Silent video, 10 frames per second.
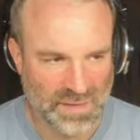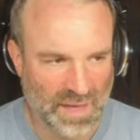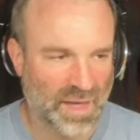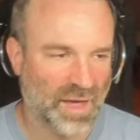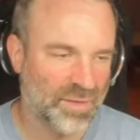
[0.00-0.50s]

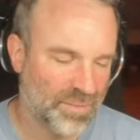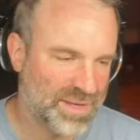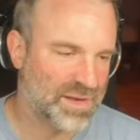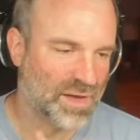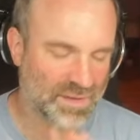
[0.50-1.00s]
I
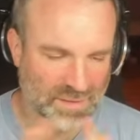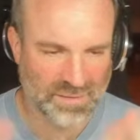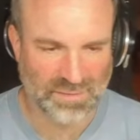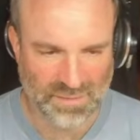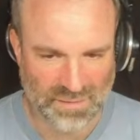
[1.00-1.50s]
mean,
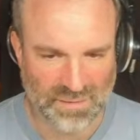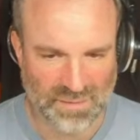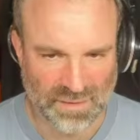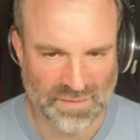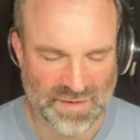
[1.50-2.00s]

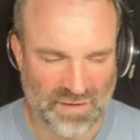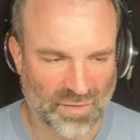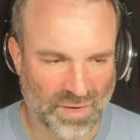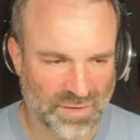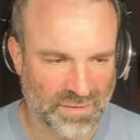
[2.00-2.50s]
there
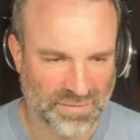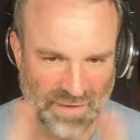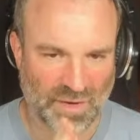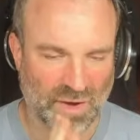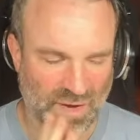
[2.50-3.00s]
are
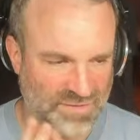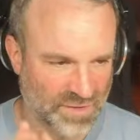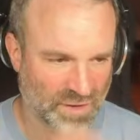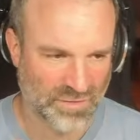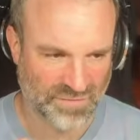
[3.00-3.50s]
a
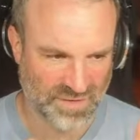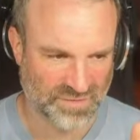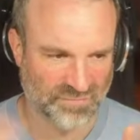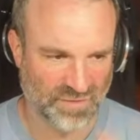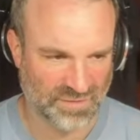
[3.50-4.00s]
ton of
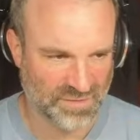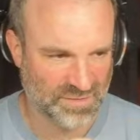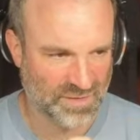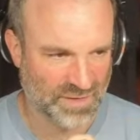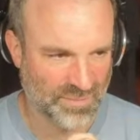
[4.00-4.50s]
disadvantages.
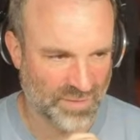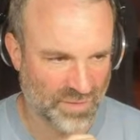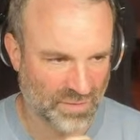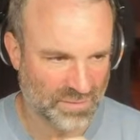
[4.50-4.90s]
Don't get me wrong.